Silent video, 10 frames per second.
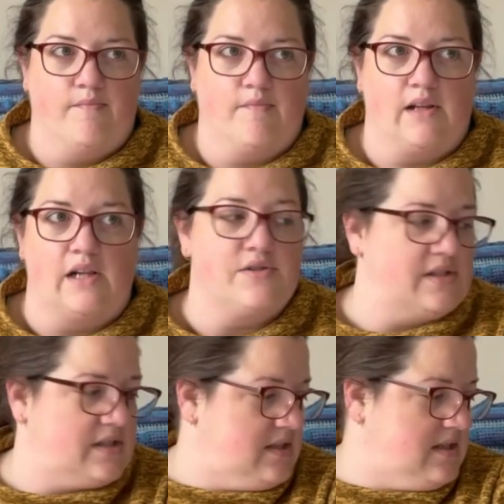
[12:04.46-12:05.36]
closer
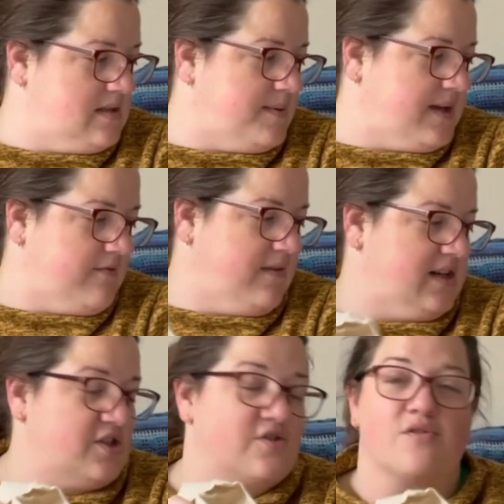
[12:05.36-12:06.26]
to being
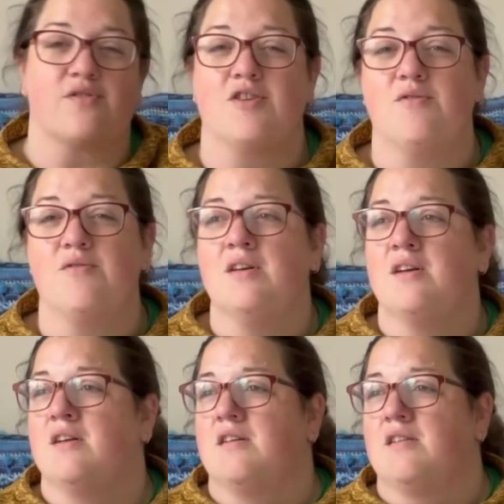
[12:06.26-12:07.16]
finished, because although
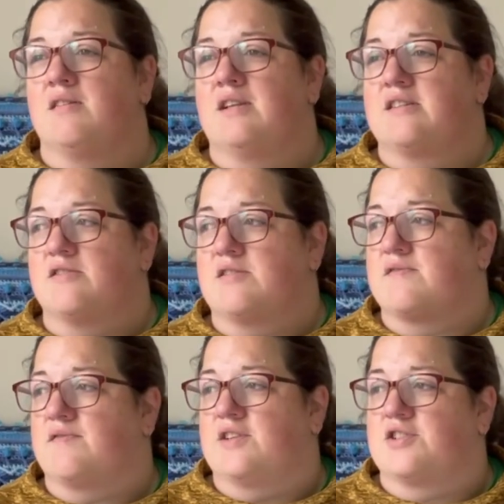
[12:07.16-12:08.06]
the knit on
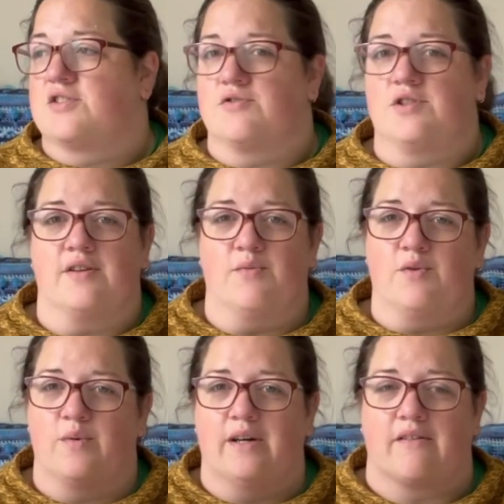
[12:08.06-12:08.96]
doesn't finish till June, I want
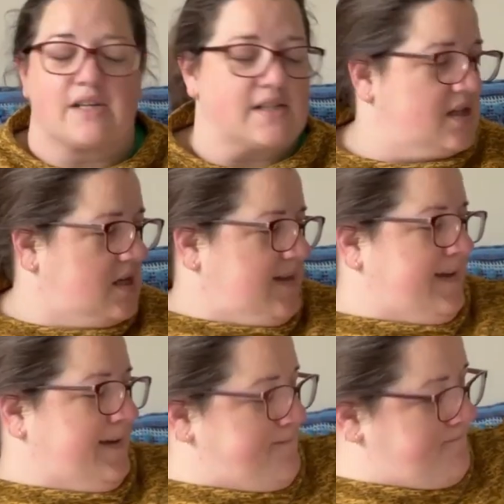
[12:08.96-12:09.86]
to wear it.
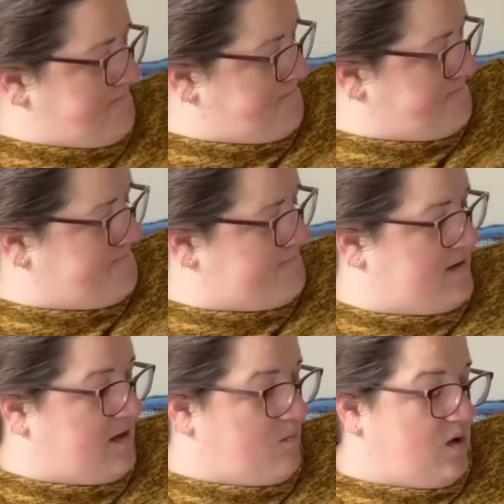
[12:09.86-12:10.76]
And
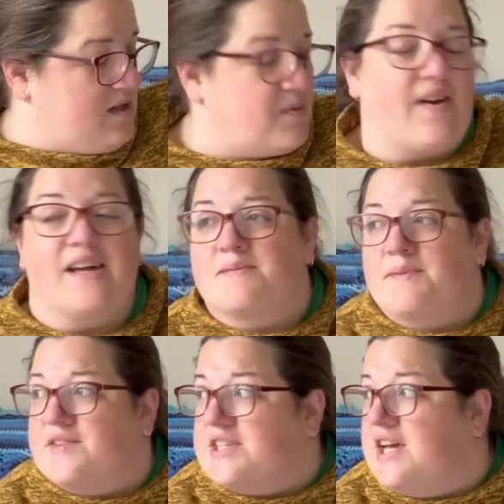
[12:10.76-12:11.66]
whilst we've had a bit
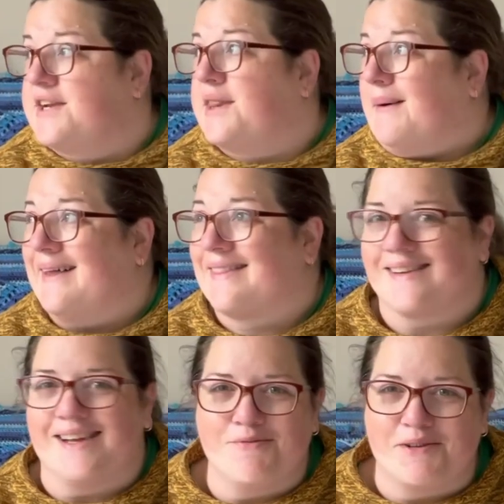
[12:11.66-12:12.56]
of a turn in the weather,
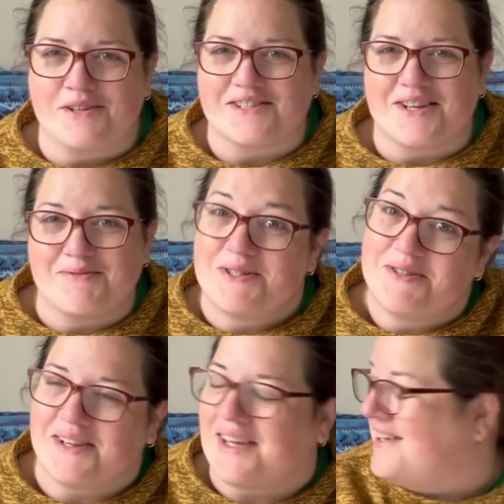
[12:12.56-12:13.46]
now would be a good time to be
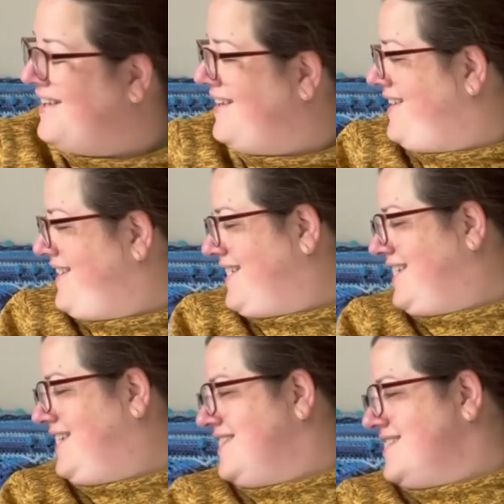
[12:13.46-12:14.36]
doing
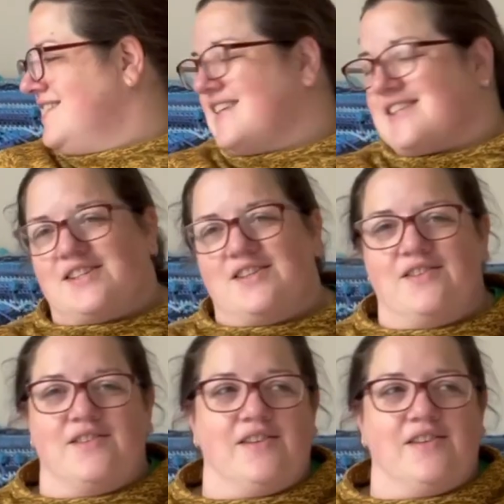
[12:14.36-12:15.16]
that. So yeah, so